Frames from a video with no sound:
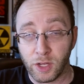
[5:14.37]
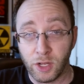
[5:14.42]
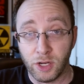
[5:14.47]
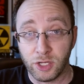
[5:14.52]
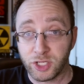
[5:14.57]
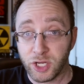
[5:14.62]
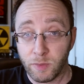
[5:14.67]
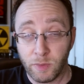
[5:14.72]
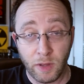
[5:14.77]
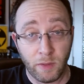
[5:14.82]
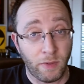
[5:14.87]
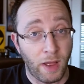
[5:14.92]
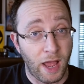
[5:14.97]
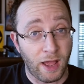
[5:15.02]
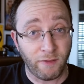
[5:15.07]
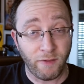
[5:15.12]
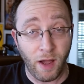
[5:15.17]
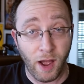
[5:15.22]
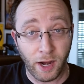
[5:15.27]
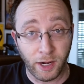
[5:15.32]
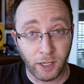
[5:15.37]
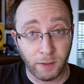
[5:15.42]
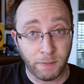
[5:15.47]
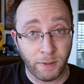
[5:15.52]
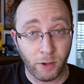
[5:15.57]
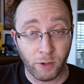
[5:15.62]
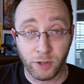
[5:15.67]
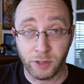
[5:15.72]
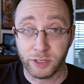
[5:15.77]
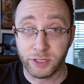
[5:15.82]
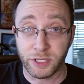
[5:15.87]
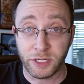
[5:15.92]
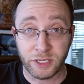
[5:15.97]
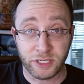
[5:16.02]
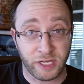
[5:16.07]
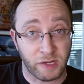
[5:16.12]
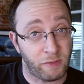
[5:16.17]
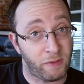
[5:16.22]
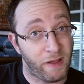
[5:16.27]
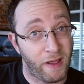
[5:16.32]
you know, some of them have higher potency,
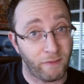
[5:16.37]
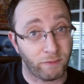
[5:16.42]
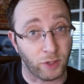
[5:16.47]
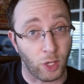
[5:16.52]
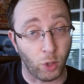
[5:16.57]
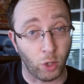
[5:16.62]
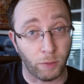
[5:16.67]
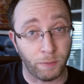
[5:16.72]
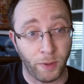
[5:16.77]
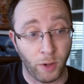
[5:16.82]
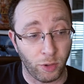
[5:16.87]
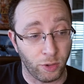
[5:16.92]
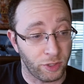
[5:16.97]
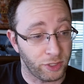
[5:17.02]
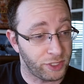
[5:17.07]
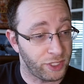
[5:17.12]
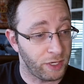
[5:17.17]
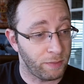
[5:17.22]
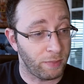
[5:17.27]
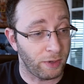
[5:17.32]
some of them have lower potency,